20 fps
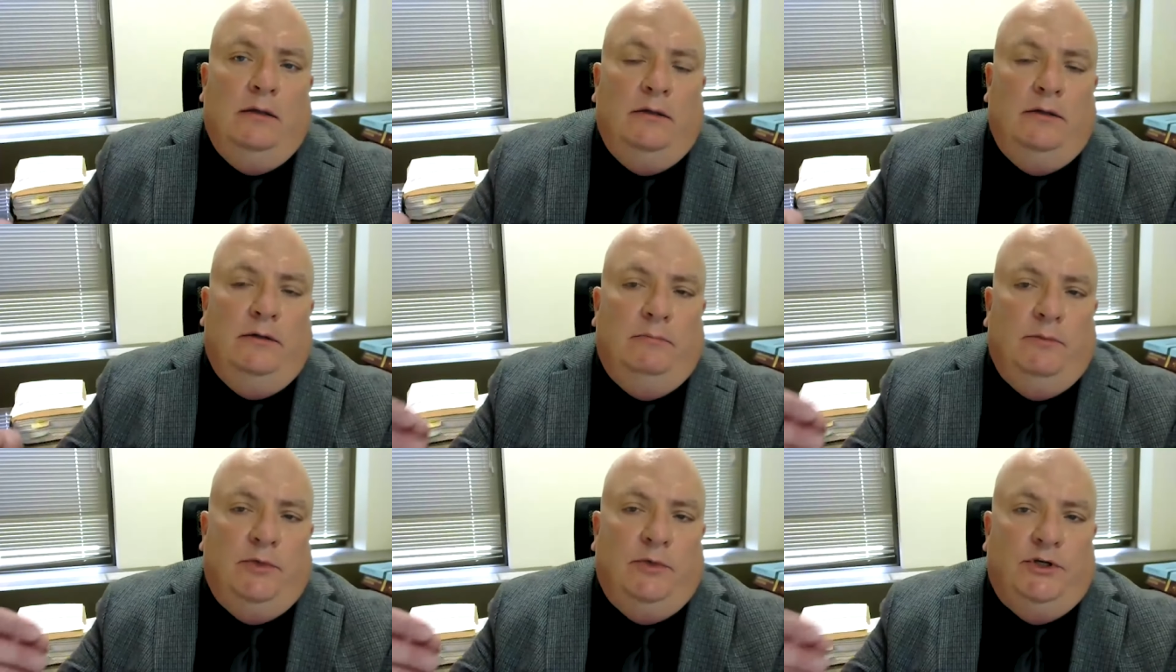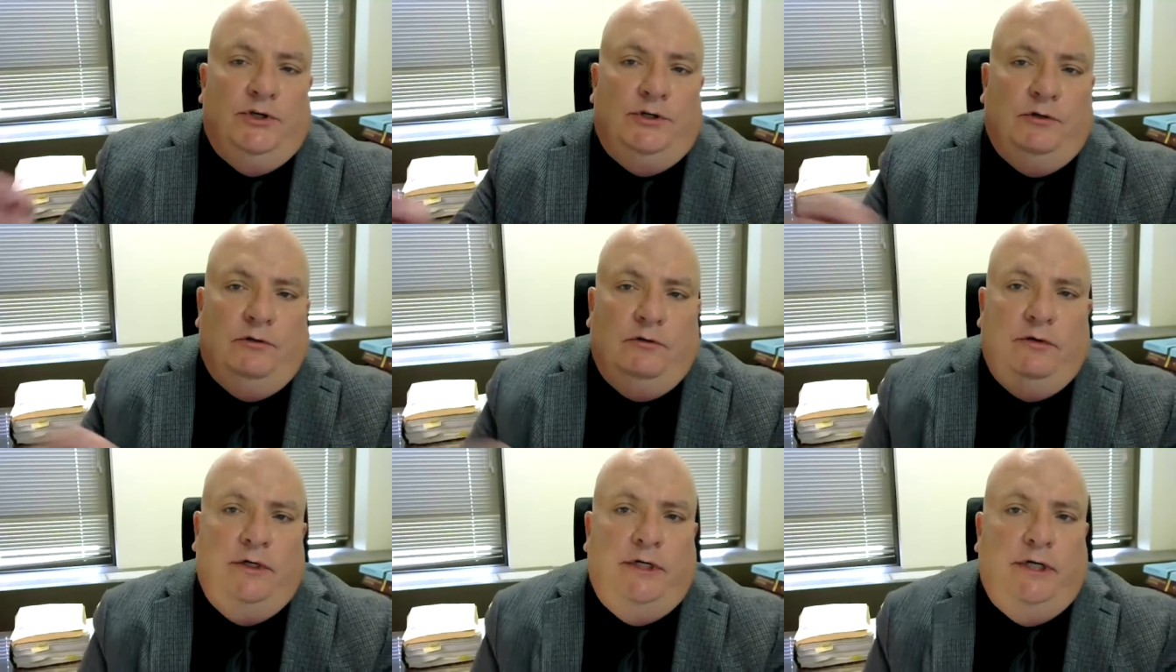The
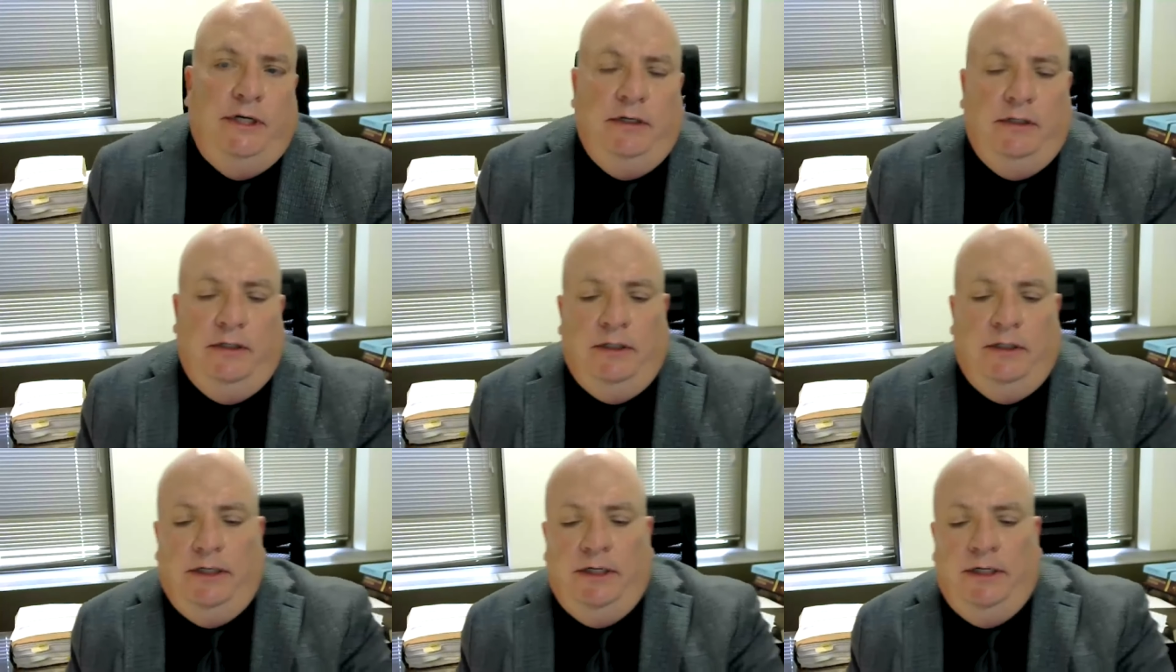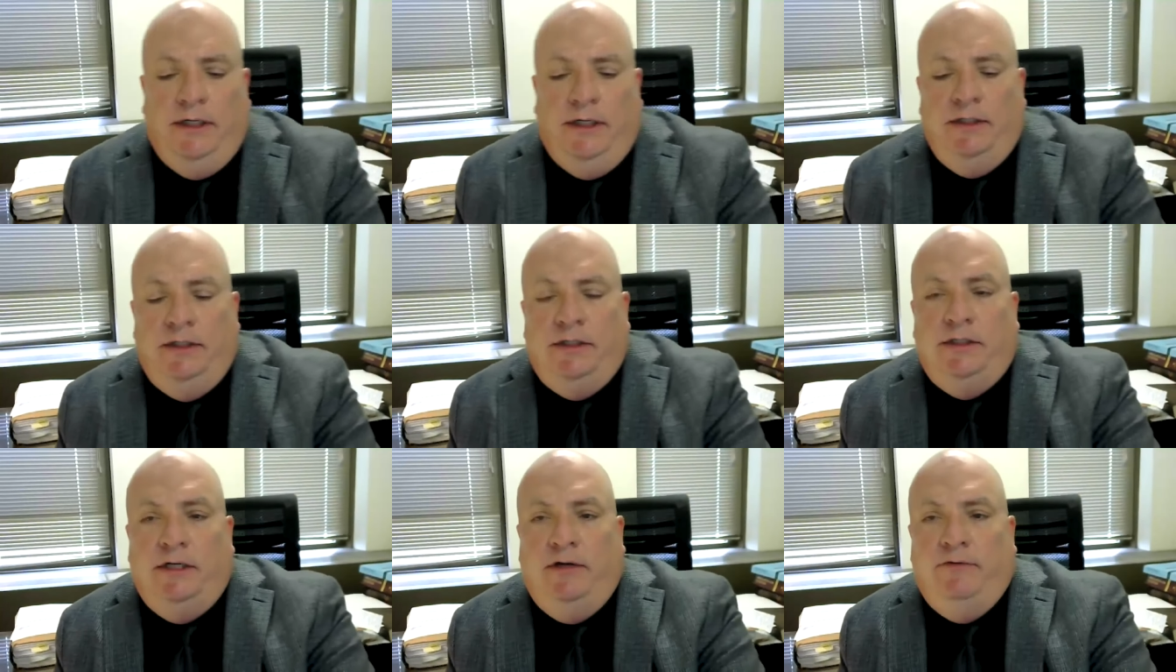majority, again,
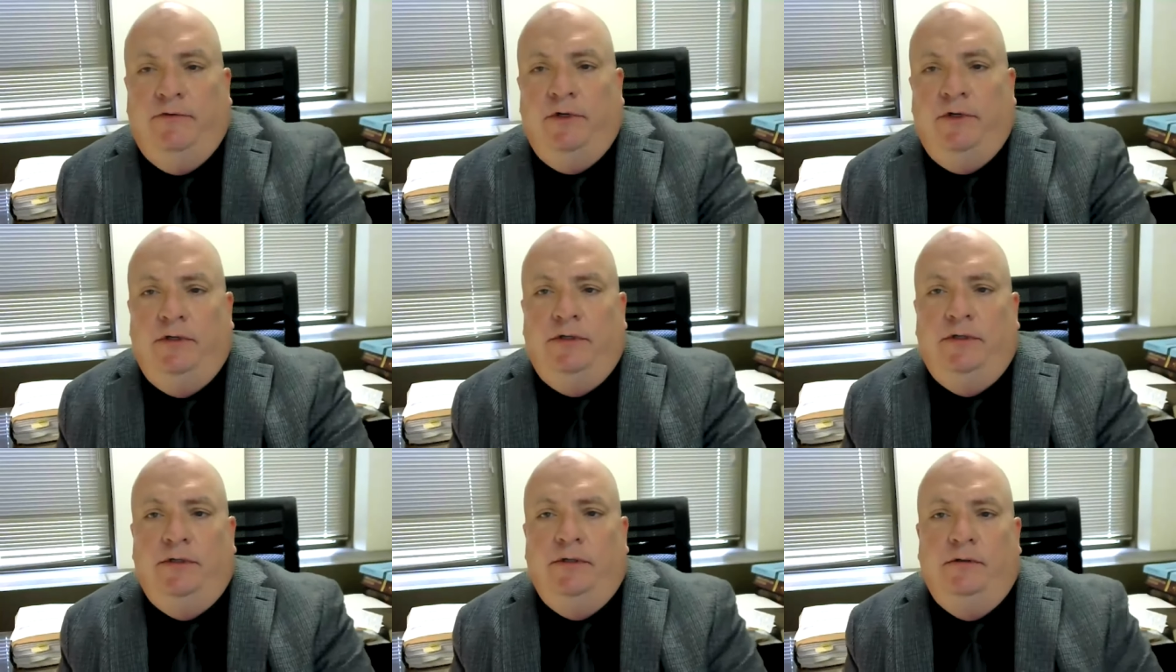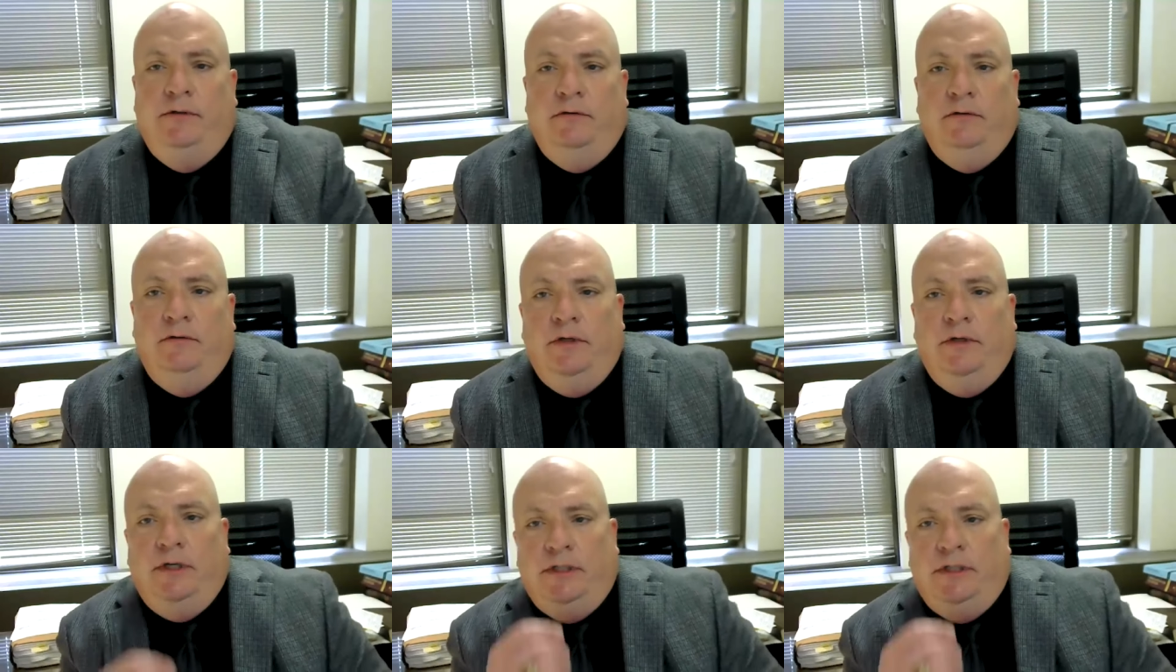seven to
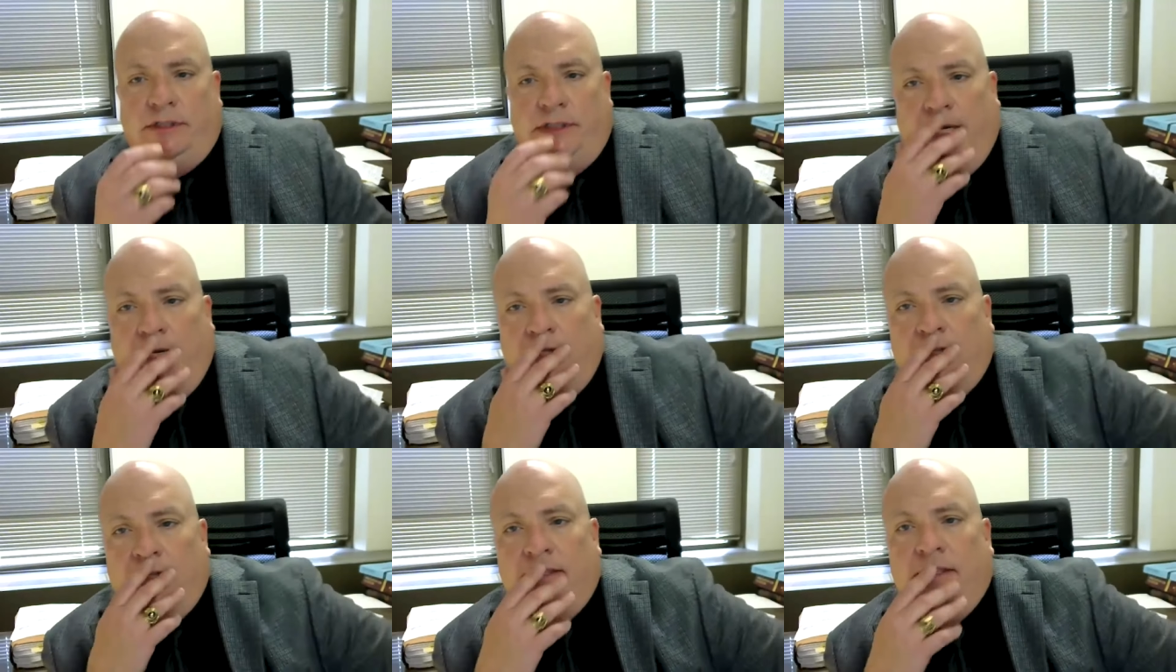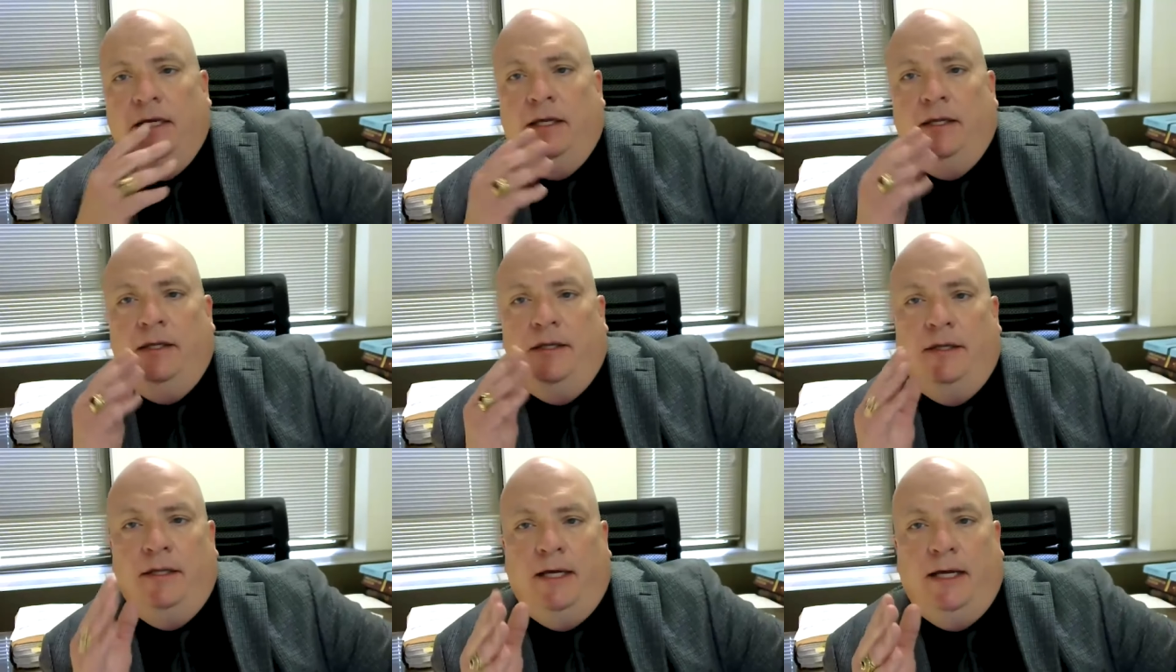two, says
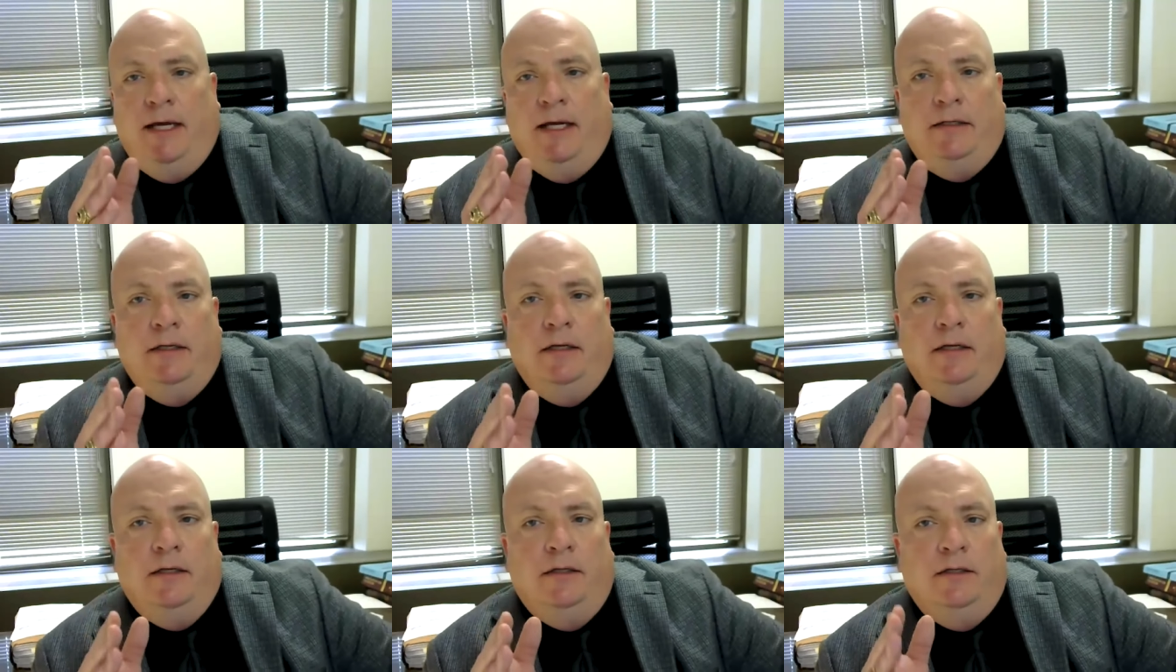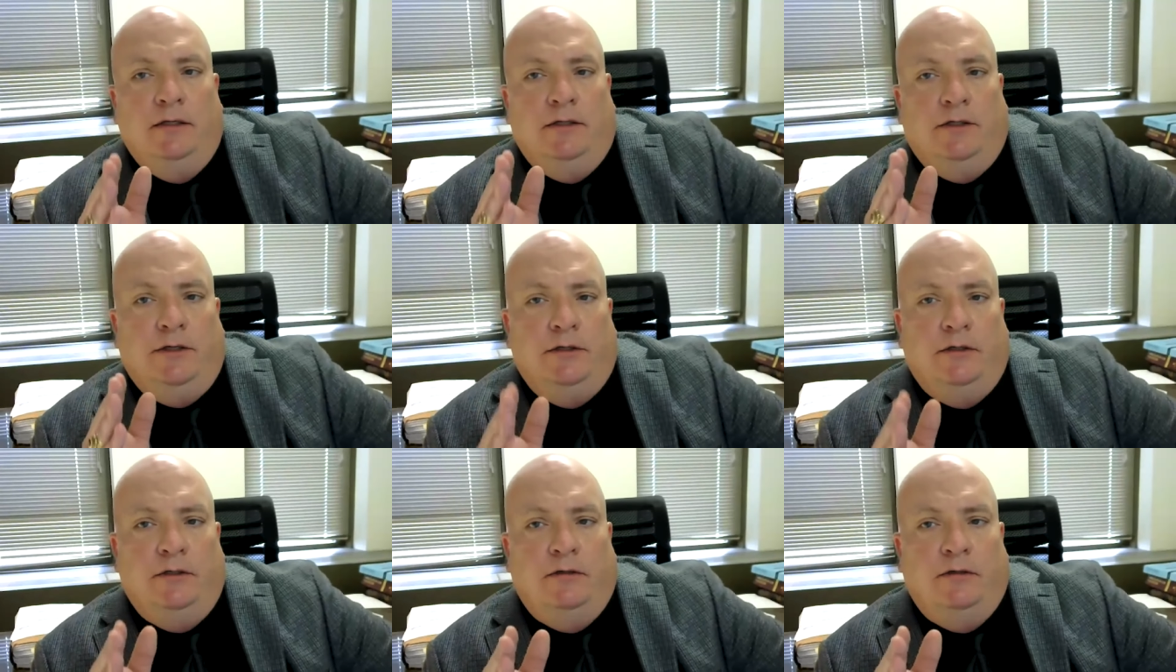that the
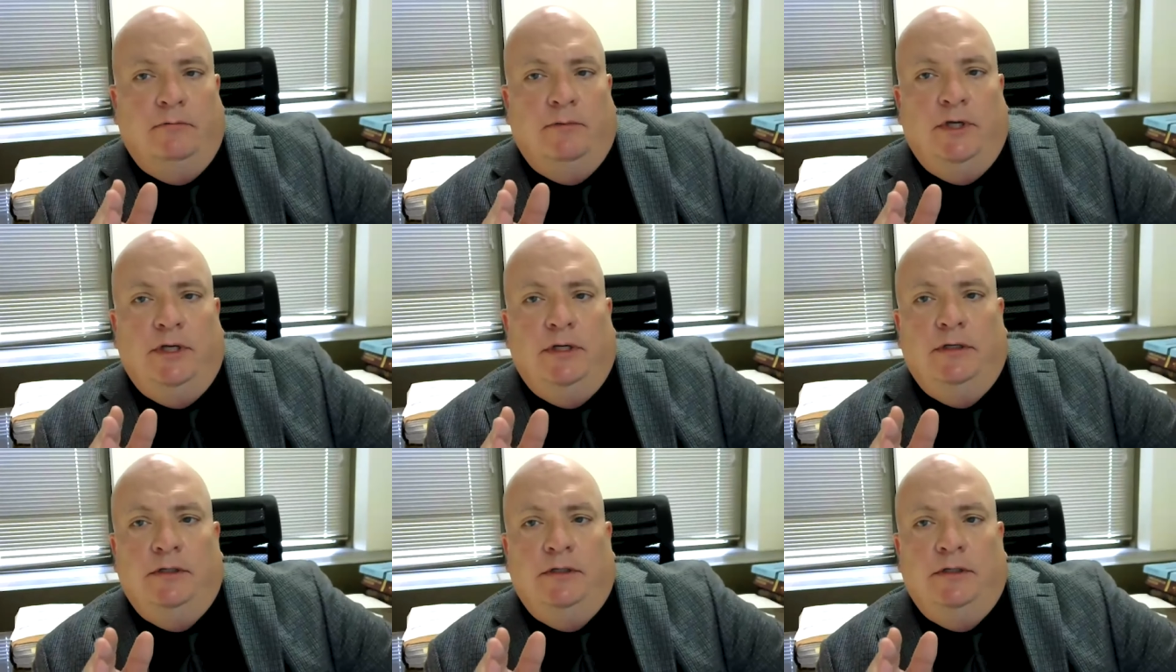terms